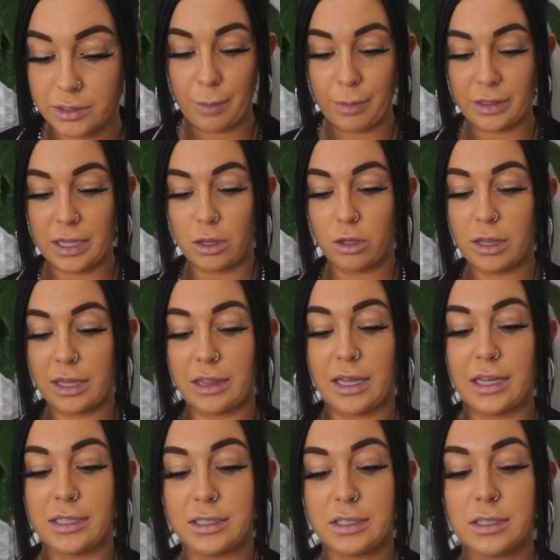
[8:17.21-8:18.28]
But they look like
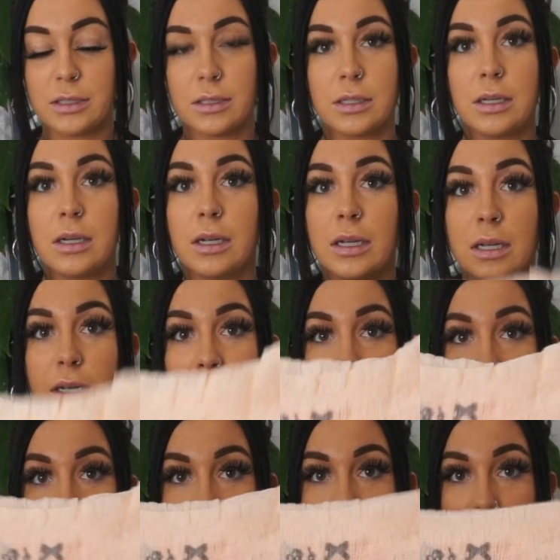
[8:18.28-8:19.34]
this.
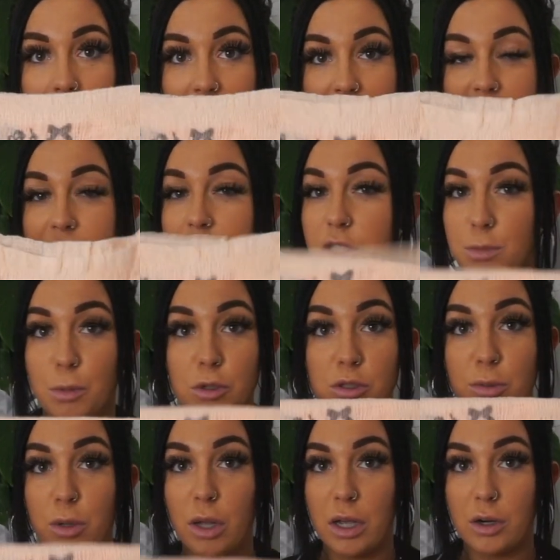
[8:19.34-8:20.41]
It's
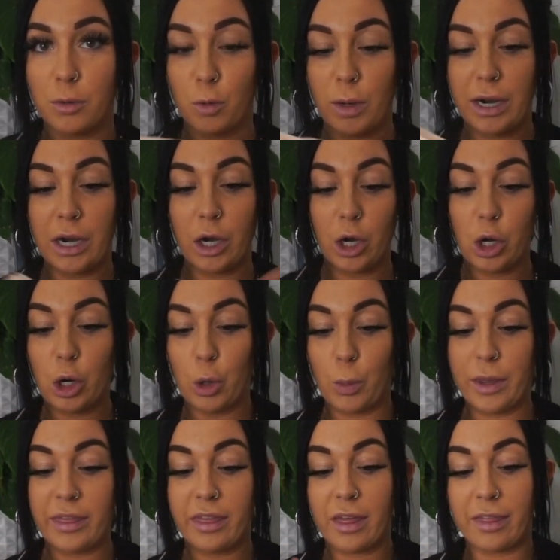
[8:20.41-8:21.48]
disposable underwear
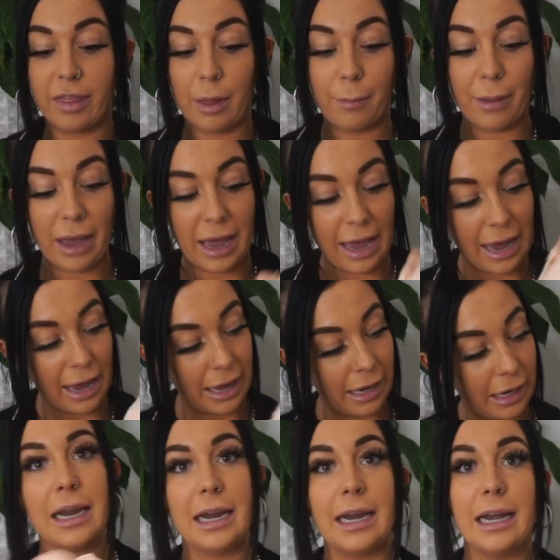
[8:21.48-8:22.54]
with the pad
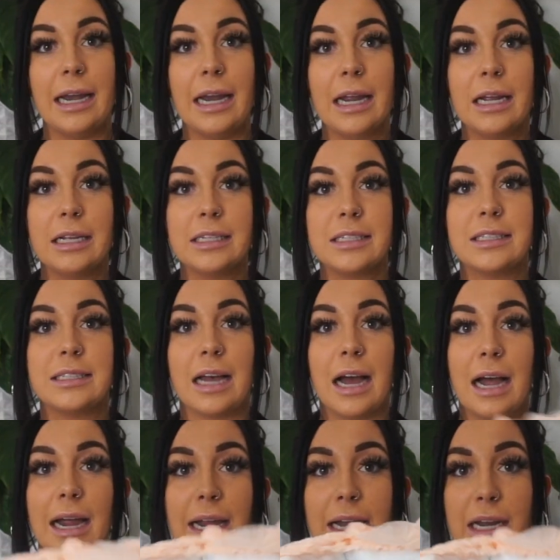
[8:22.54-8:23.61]

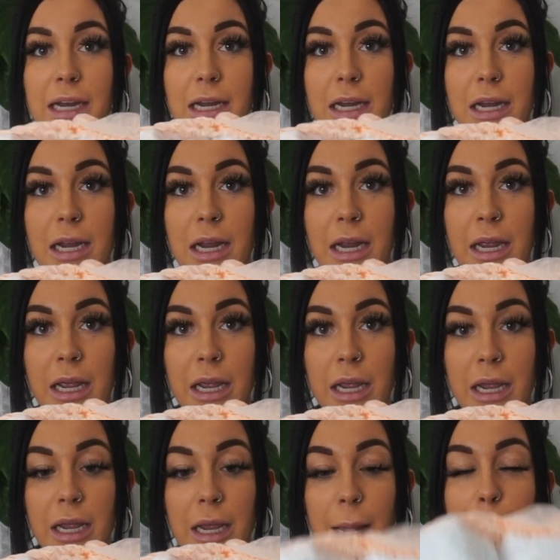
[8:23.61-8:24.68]
inside.
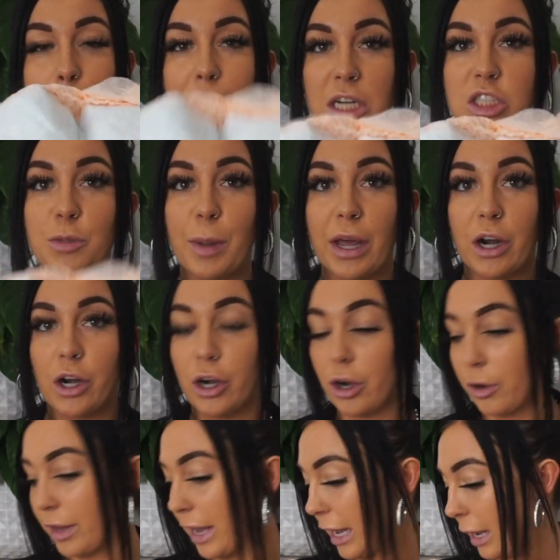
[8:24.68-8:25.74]
Much better,
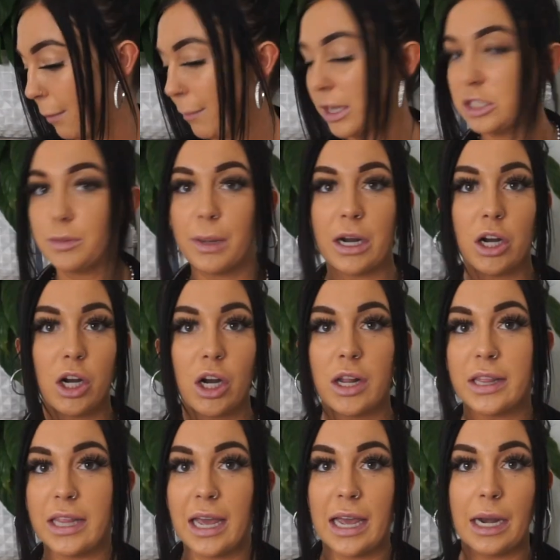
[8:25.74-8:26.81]
okay? Much better
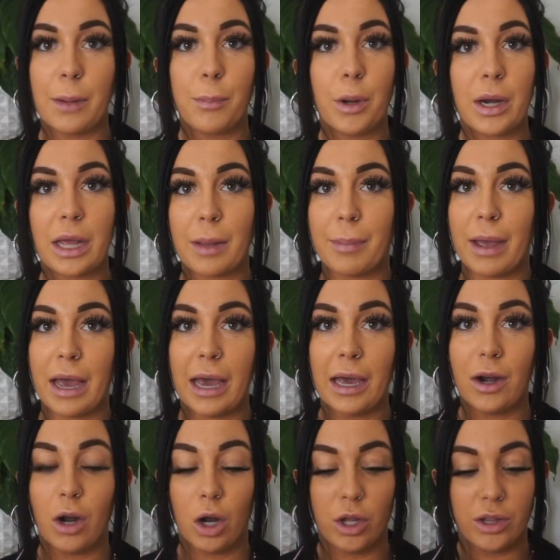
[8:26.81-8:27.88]
than putting a
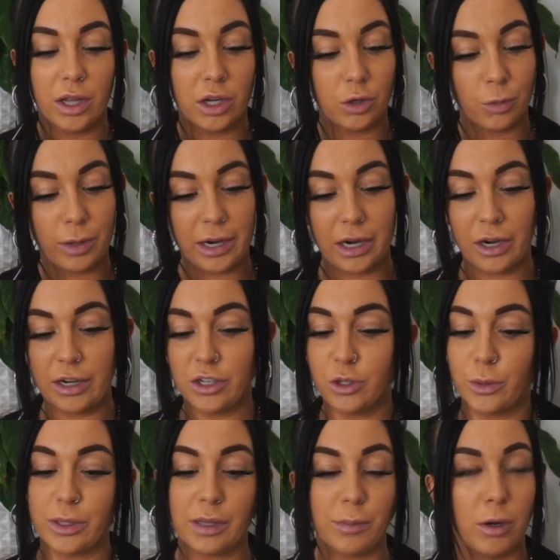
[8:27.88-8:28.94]
pad on the underwear and
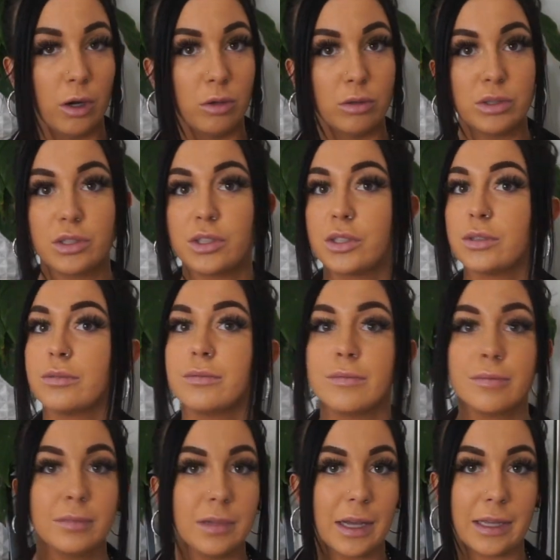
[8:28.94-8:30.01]
doing the most
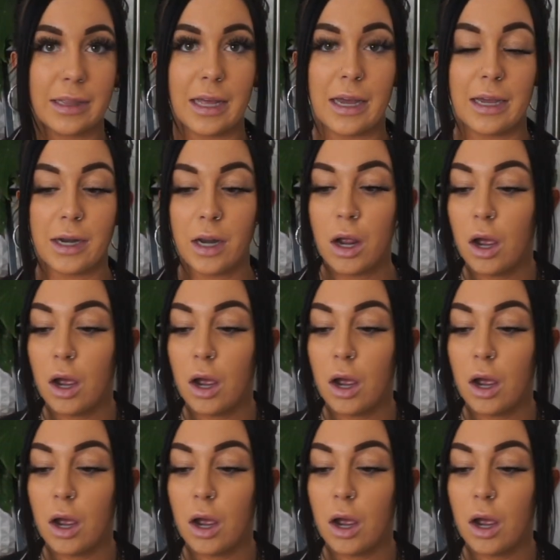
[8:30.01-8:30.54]
like that.